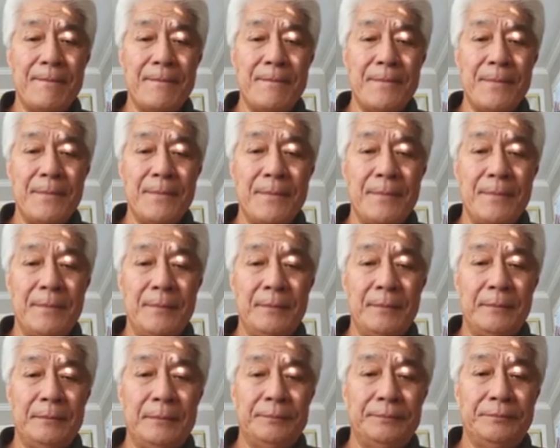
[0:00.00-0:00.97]

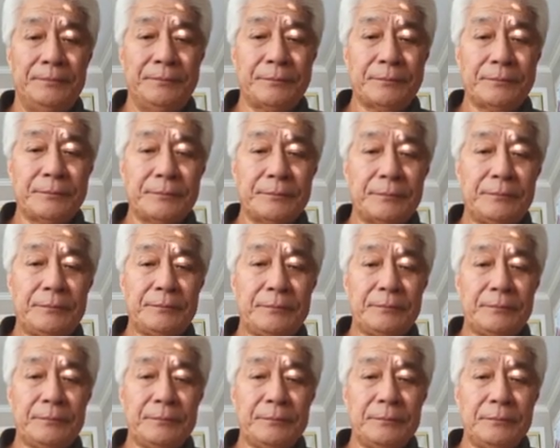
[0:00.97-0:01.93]

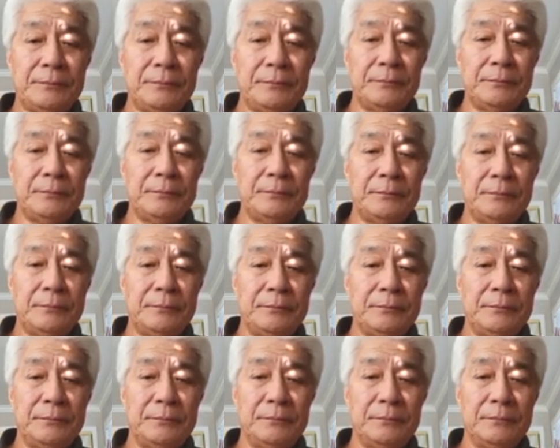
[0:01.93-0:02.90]

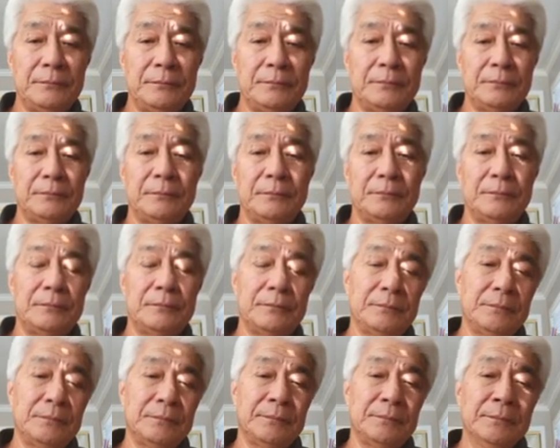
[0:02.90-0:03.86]

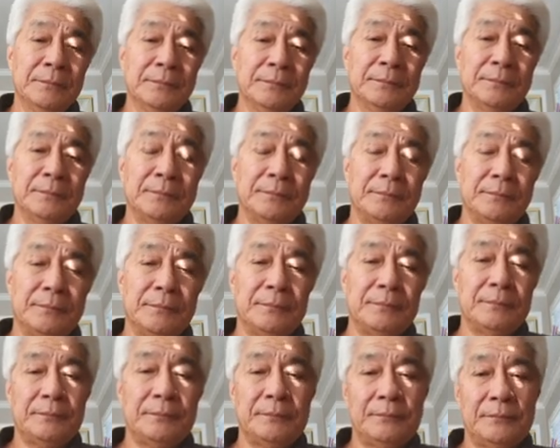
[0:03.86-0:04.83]

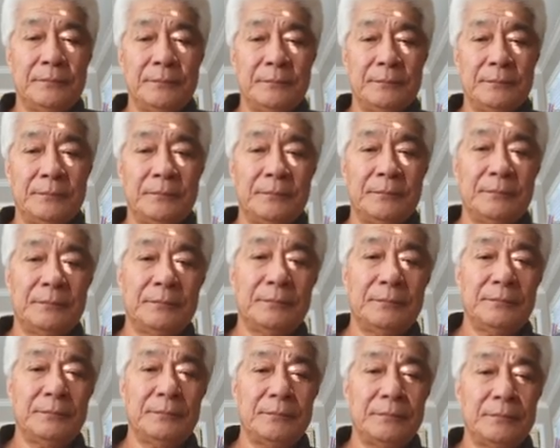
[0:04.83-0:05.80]

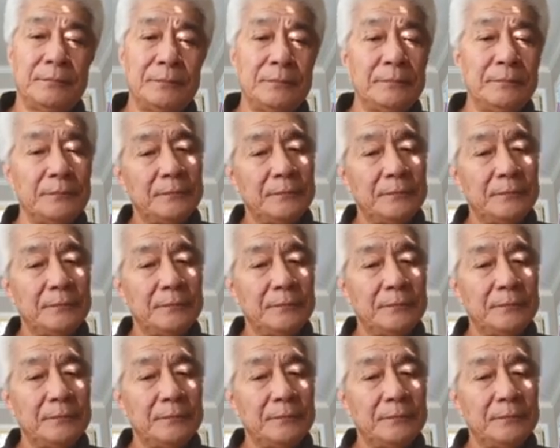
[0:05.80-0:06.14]
(silent)